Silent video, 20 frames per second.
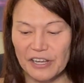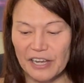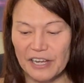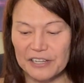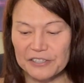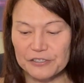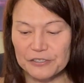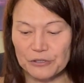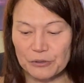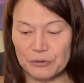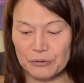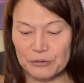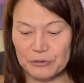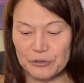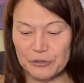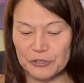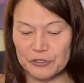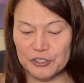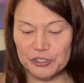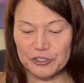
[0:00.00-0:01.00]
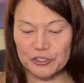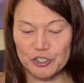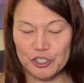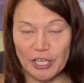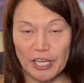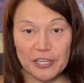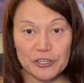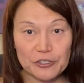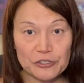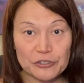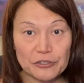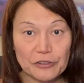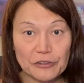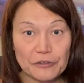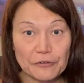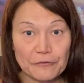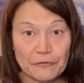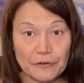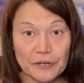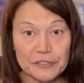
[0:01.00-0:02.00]
And so you can just change
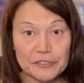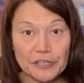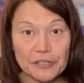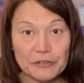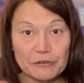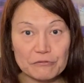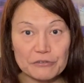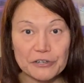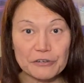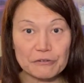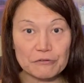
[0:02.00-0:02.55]
the front and the rear